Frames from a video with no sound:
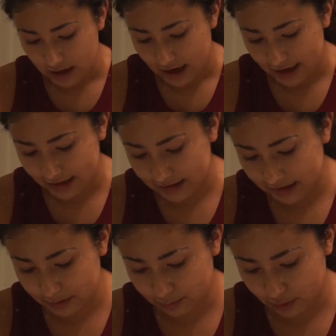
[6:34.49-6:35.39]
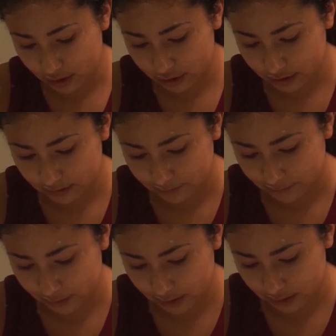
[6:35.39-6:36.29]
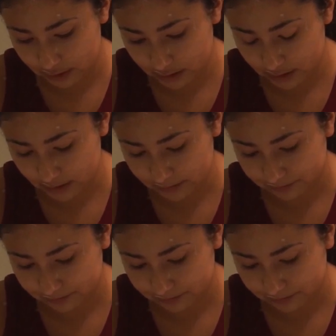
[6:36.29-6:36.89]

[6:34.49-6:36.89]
I clean the brush first,